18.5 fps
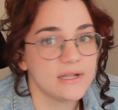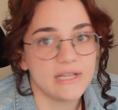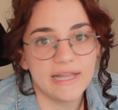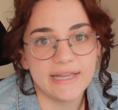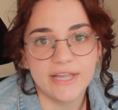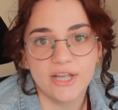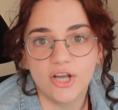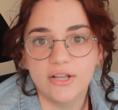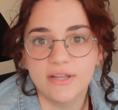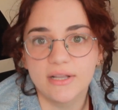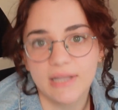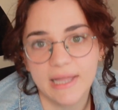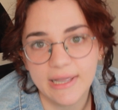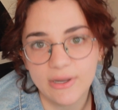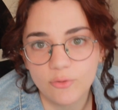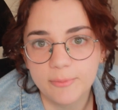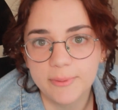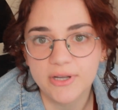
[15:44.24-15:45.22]
clicking on the
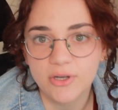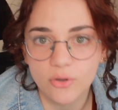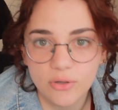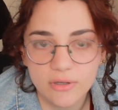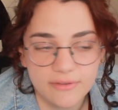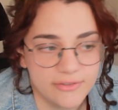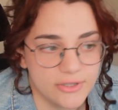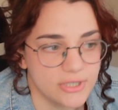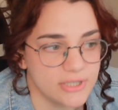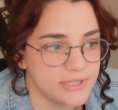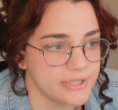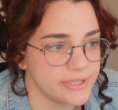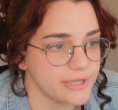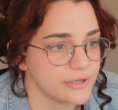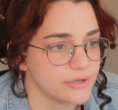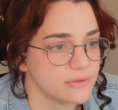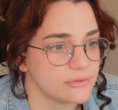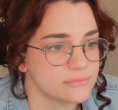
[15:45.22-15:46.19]
link would be cool of you to
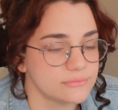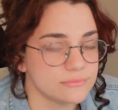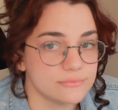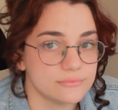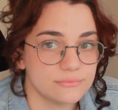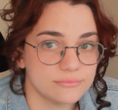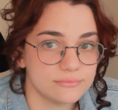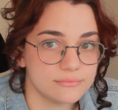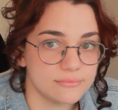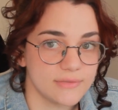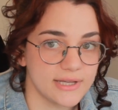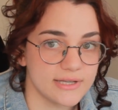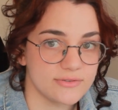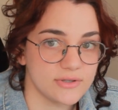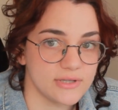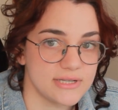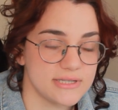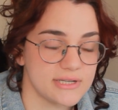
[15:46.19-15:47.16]
do. Thanks
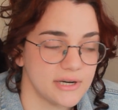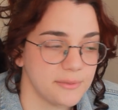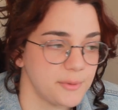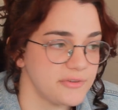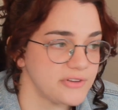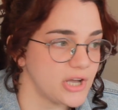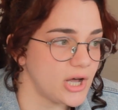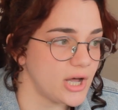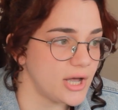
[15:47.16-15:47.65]
for listening. Moving